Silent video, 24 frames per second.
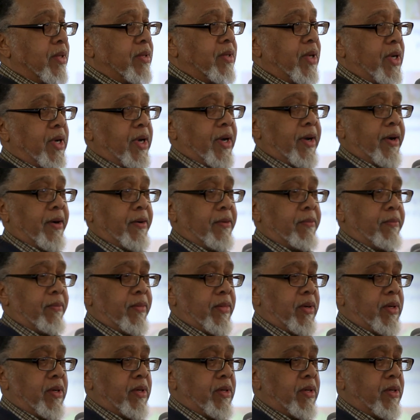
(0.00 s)

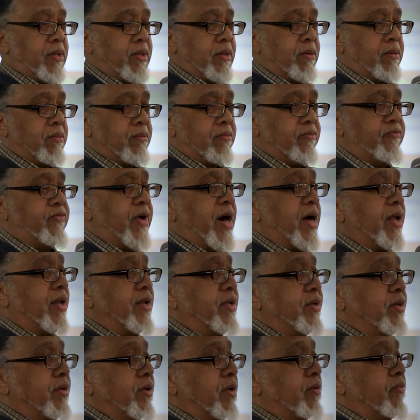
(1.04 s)

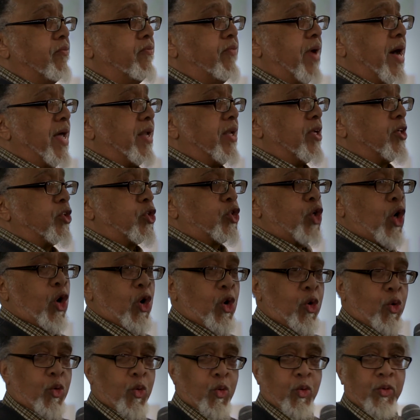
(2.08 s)
voluntold.
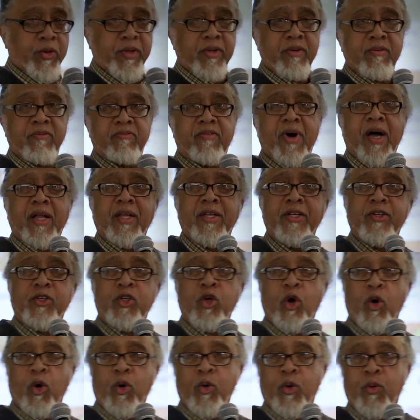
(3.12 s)

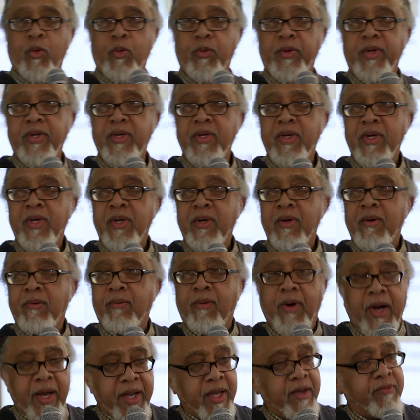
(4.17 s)
Voluntold.
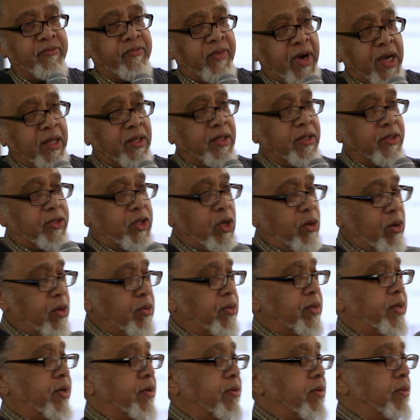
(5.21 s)
Well, I had voluntold
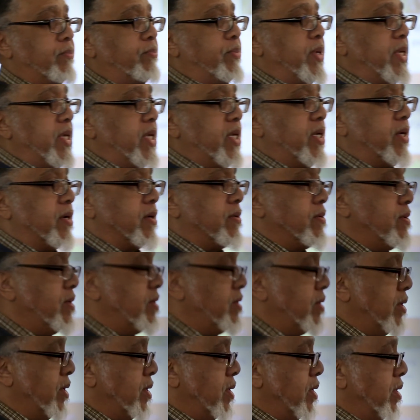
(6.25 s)
her to be here
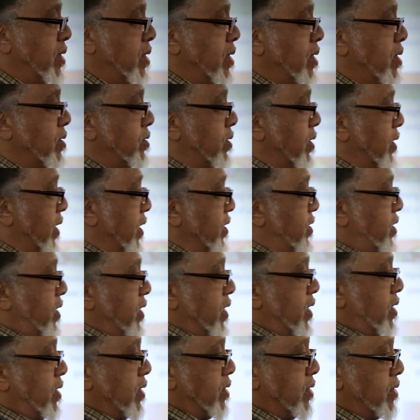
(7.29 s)
so that she
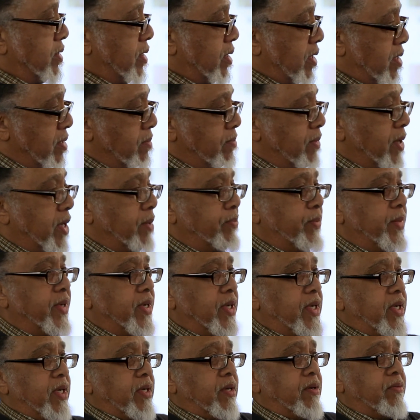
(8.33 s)
could come up and
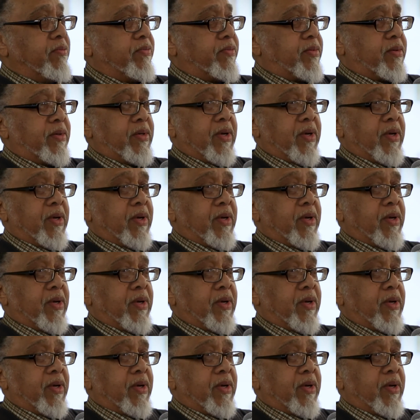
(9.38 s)
give